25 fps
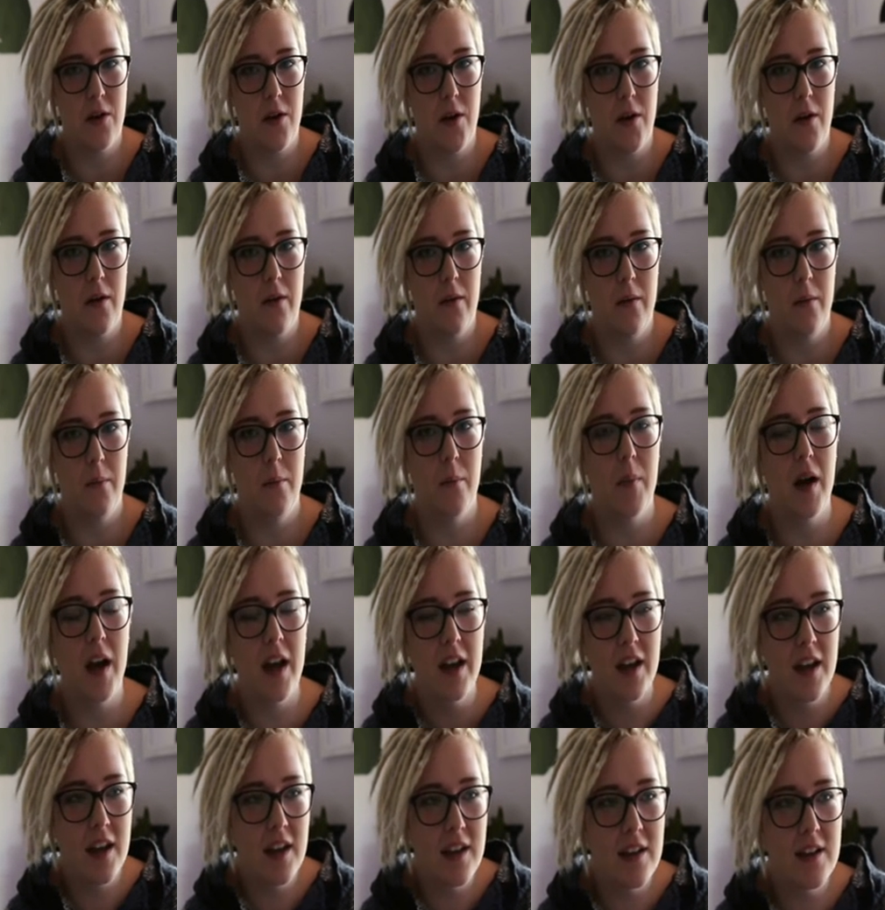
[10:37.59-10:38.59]
on
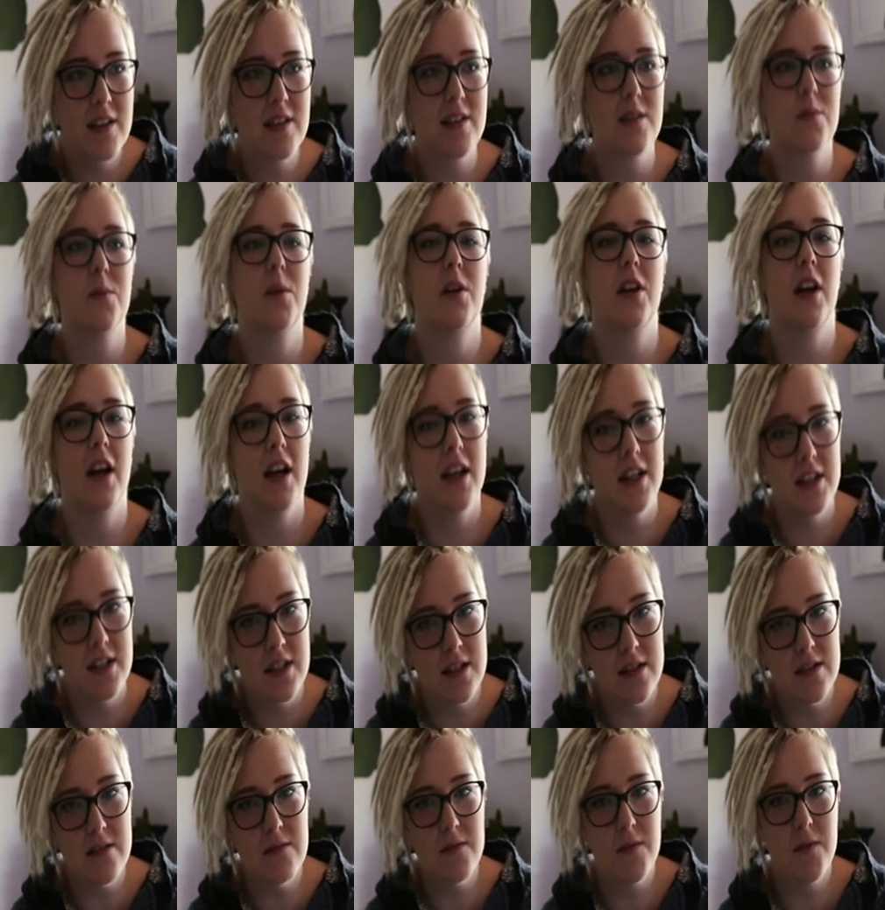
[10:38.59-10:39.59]
my needs and what I
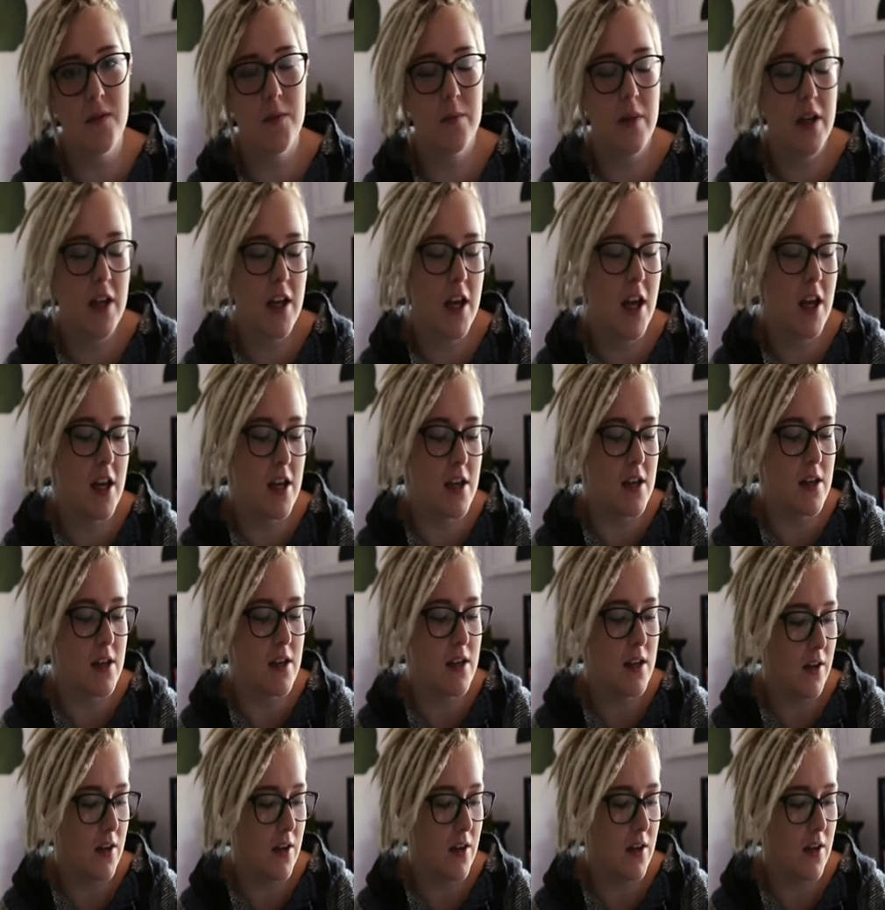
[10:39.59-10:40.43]
did for my hair.